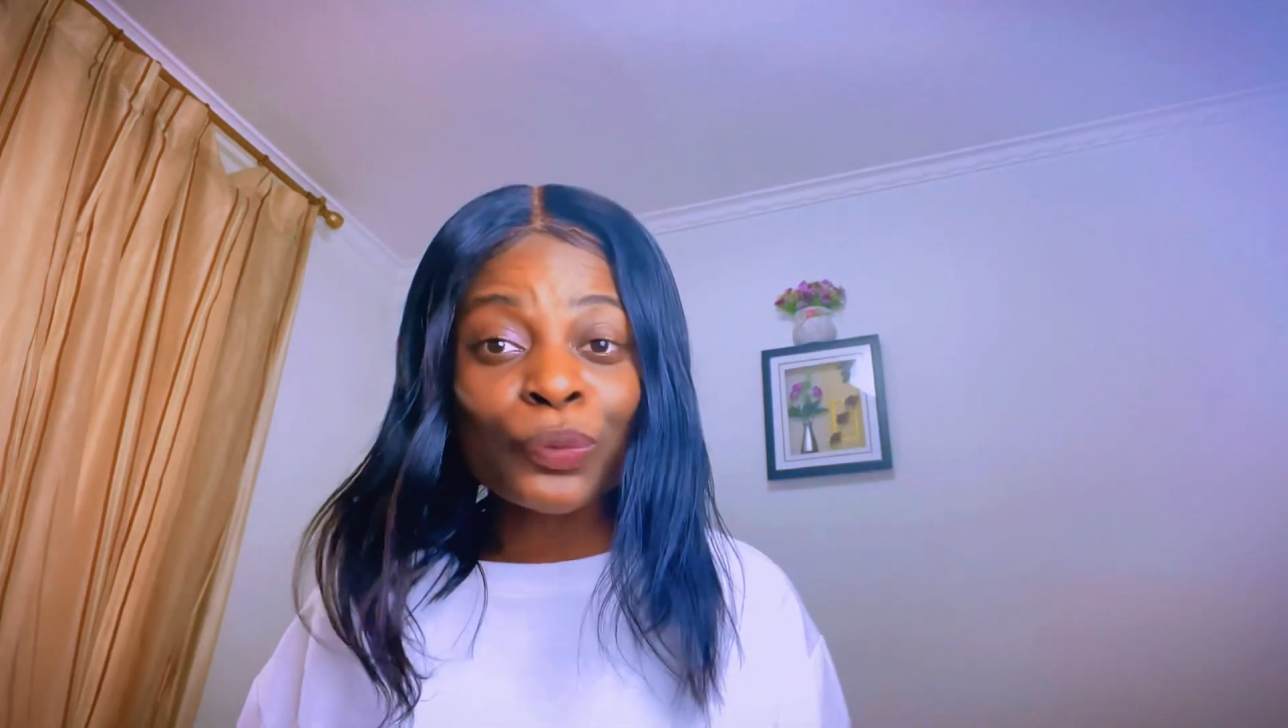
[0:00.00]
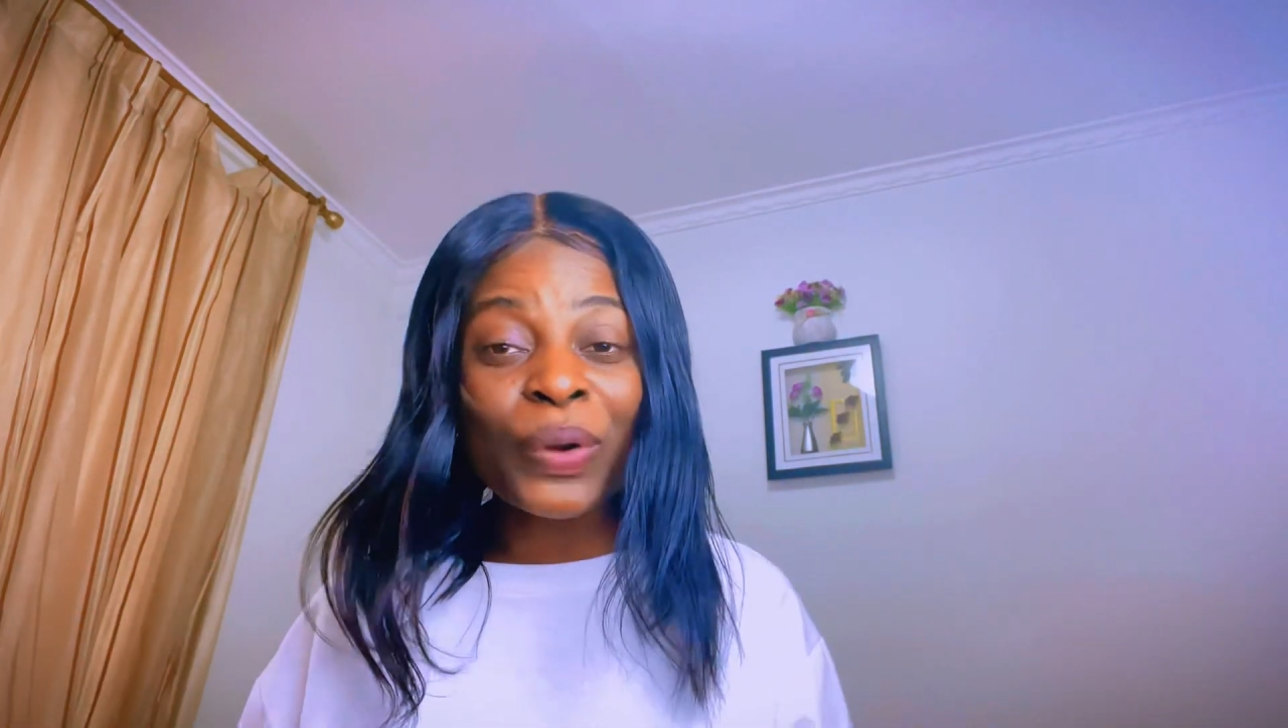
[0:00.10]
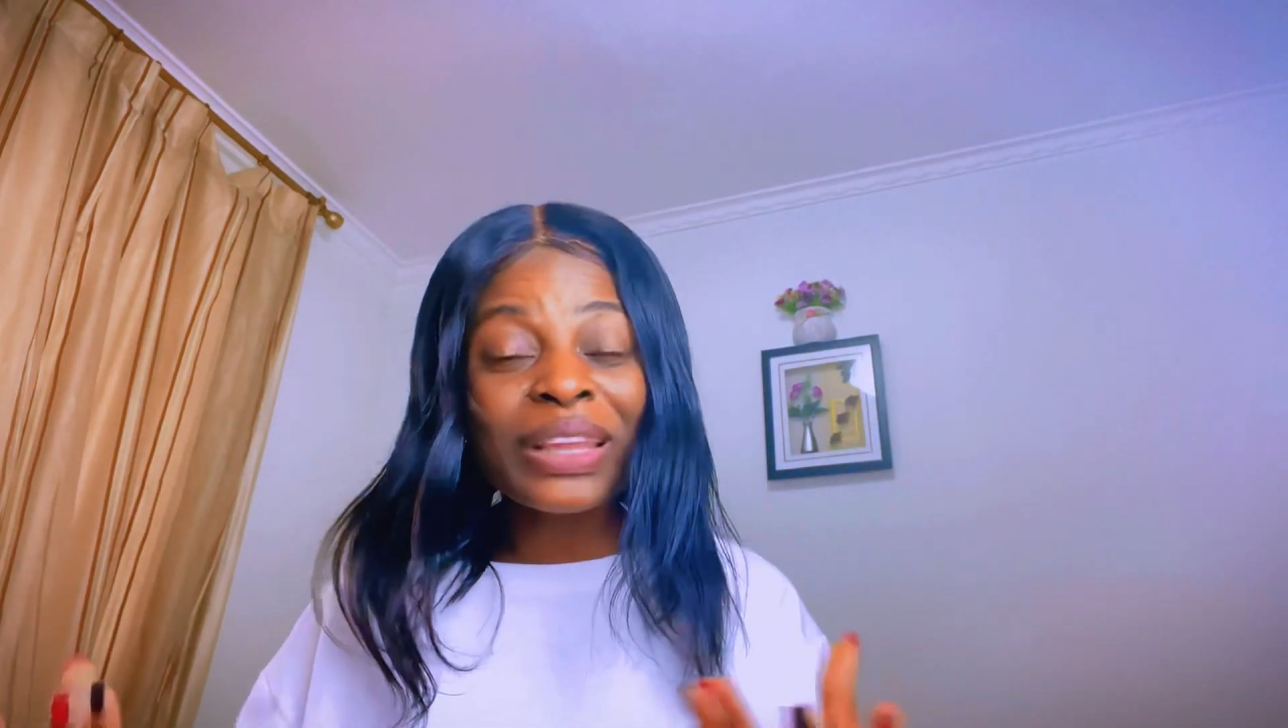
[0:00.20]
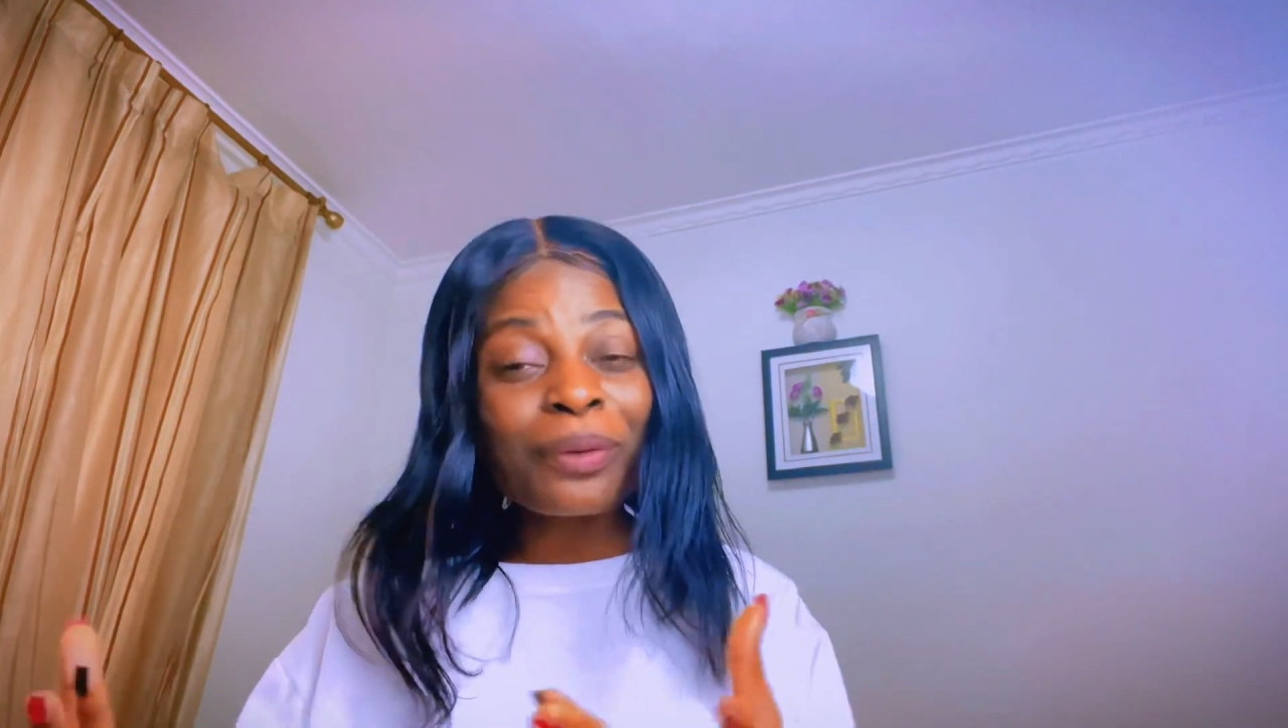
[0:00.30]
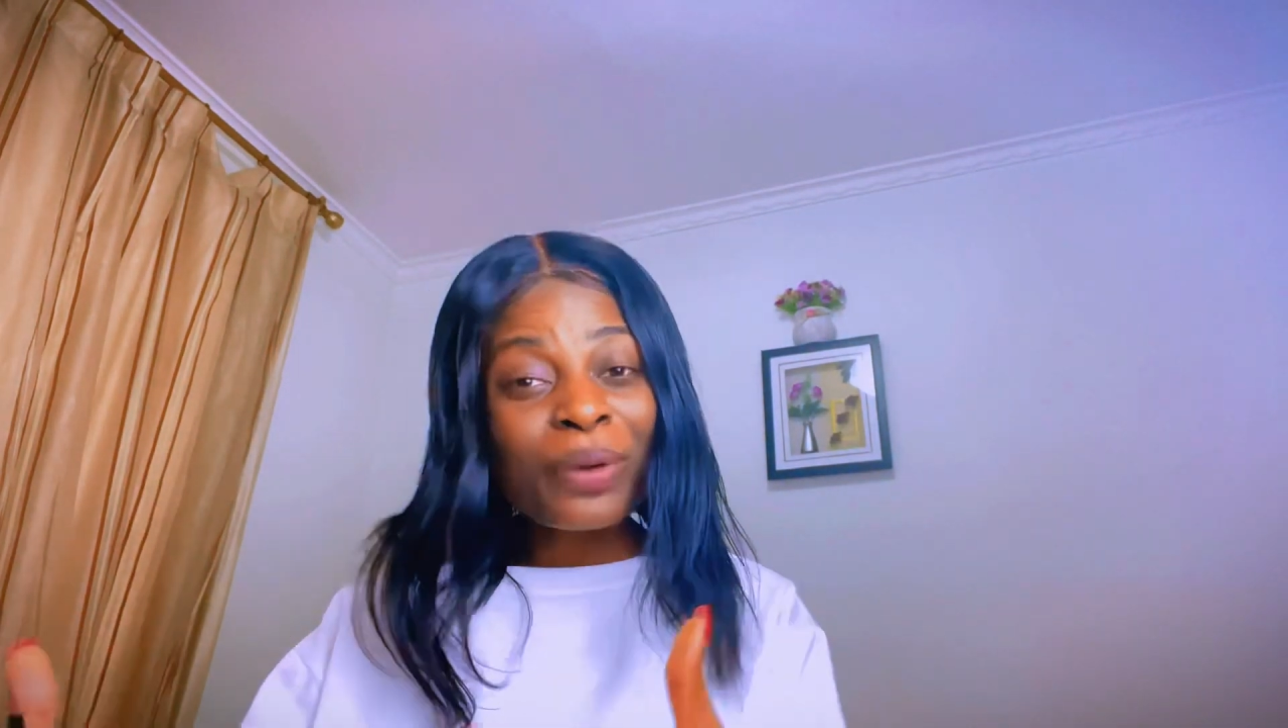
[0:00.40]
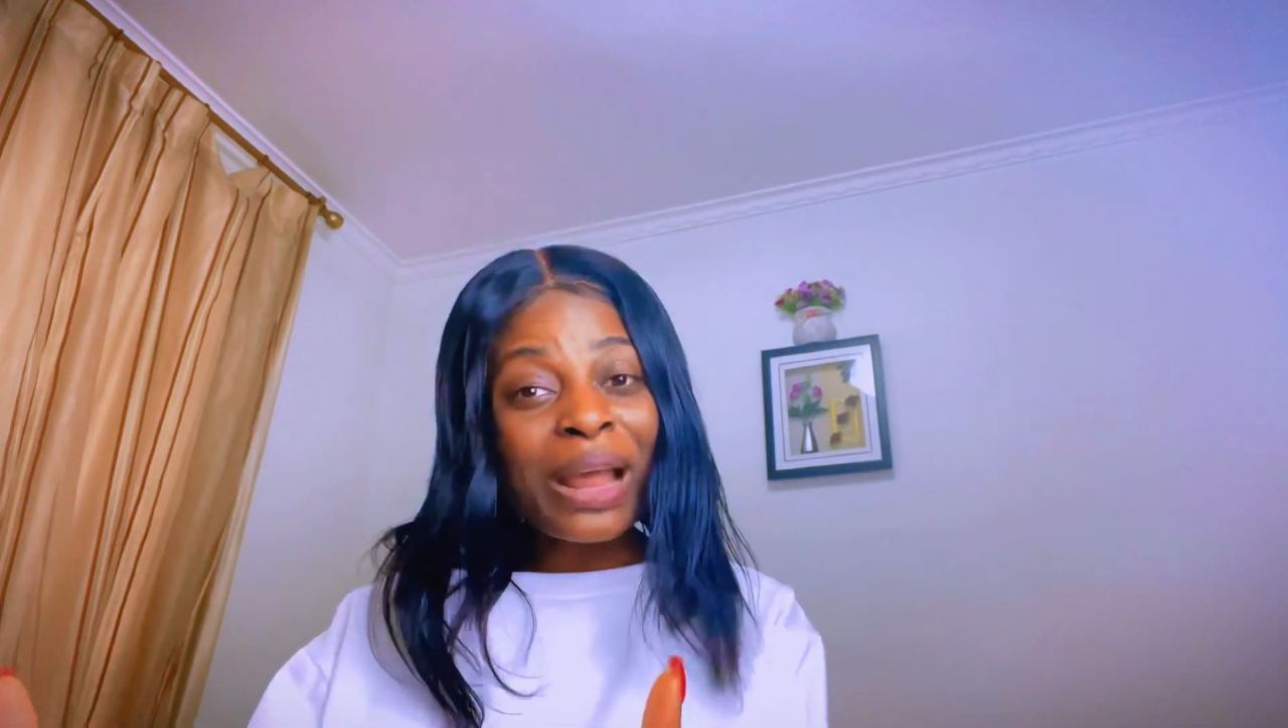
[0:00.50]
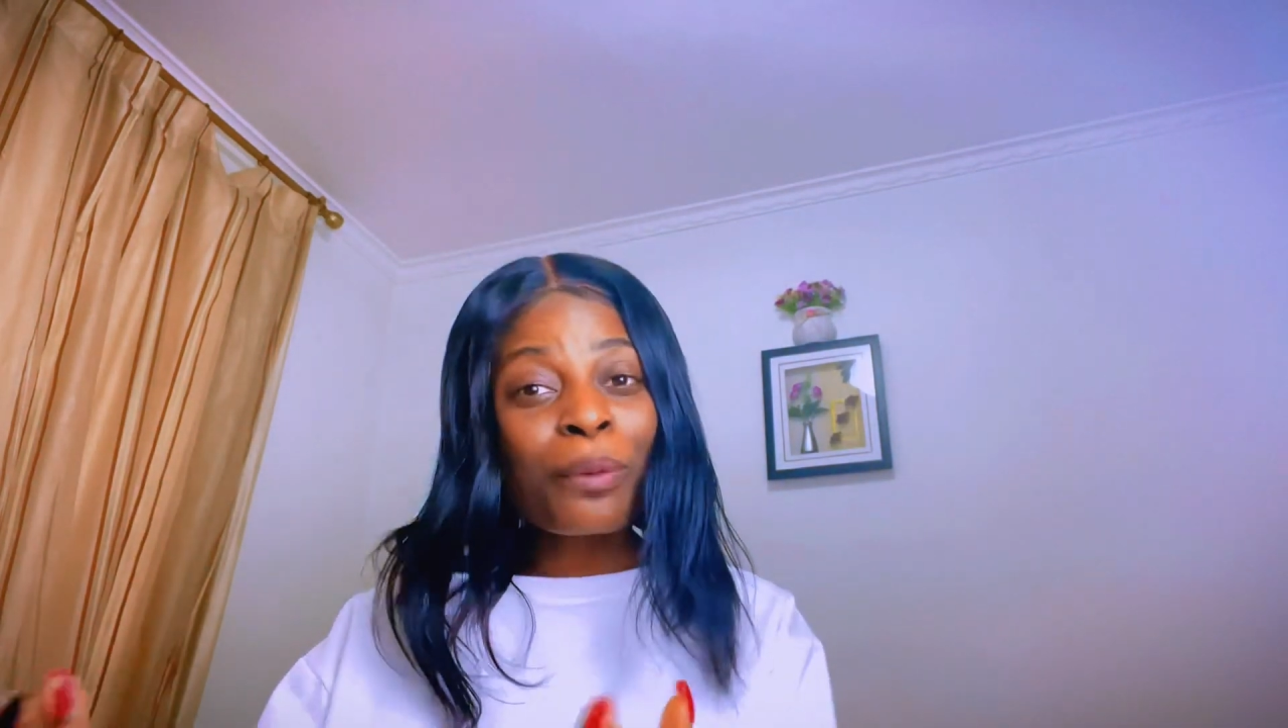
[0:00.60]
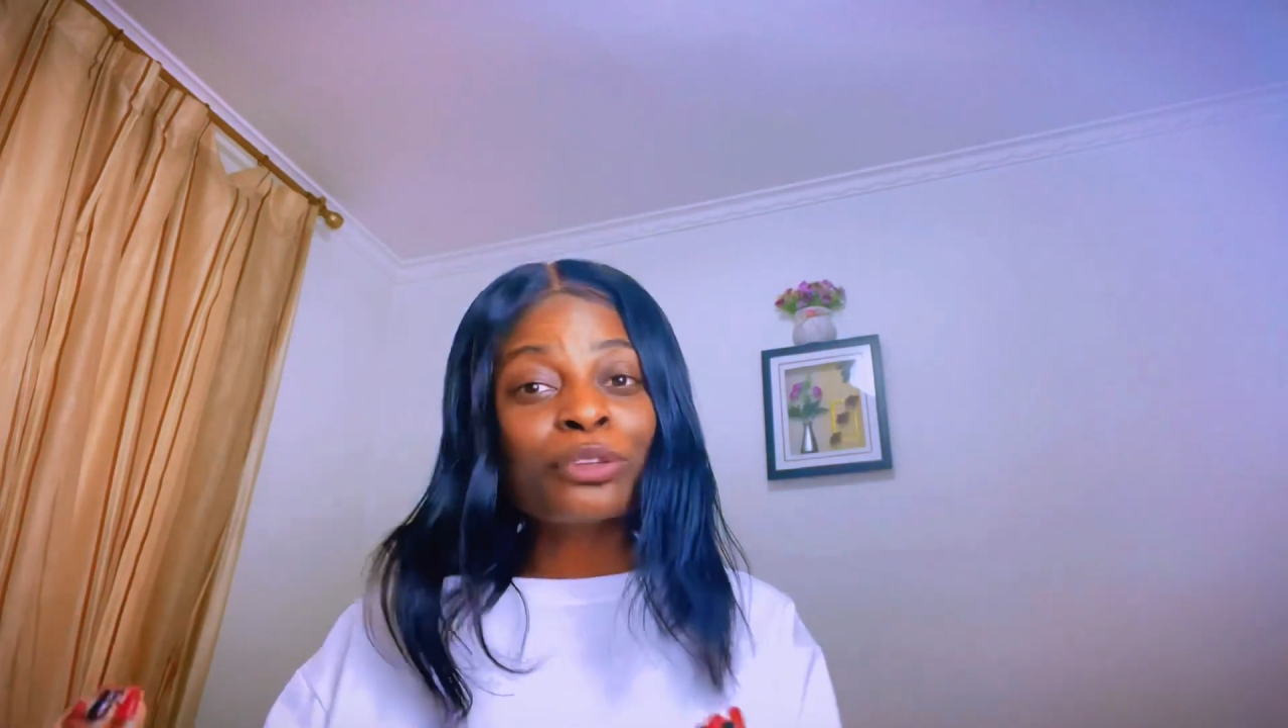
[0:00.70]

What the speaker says: When I